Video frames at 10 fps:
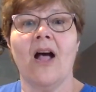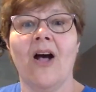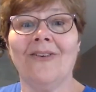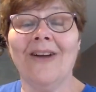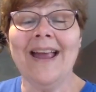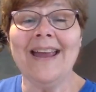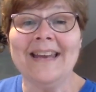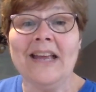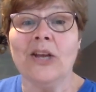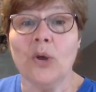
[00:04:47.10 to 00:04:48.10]
All right,
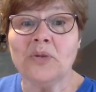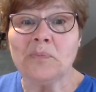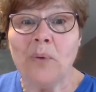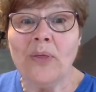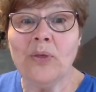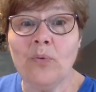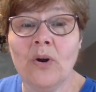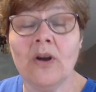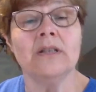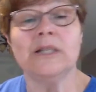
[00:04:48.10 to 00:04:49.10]
go spread the
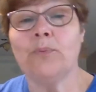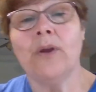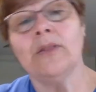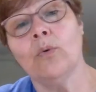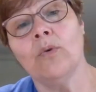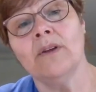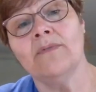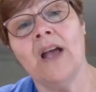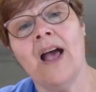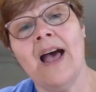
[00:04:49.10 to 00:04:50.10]
word. Spread the word of
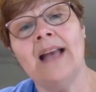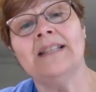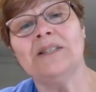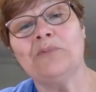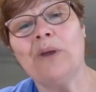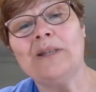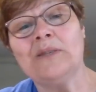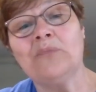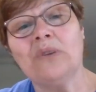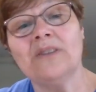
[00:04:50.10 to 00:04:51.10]
God and spread
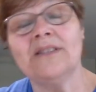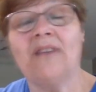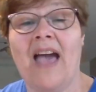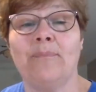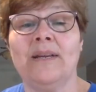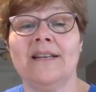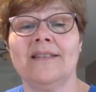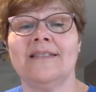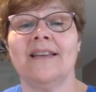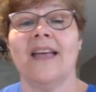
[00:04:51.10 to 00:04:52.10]
some words of
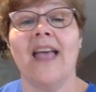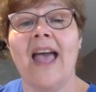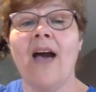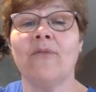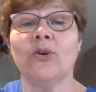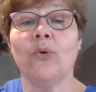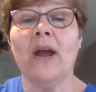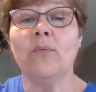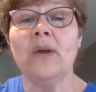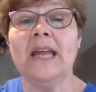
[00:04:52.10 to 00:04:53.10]
happiness. Have a
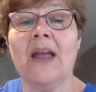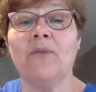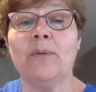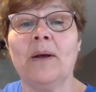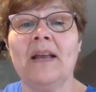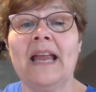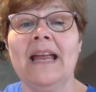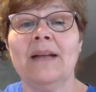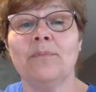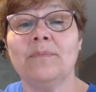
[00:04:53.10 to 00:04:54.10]
great week,
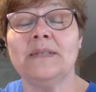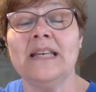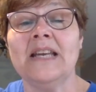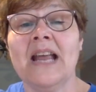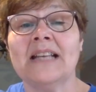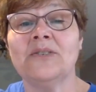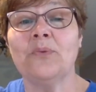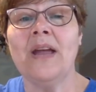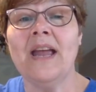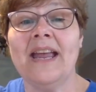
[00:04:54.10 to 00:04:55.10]
everybody. See you next
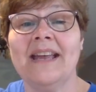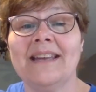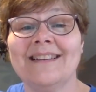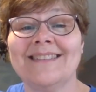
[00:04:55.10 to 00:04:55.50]
week.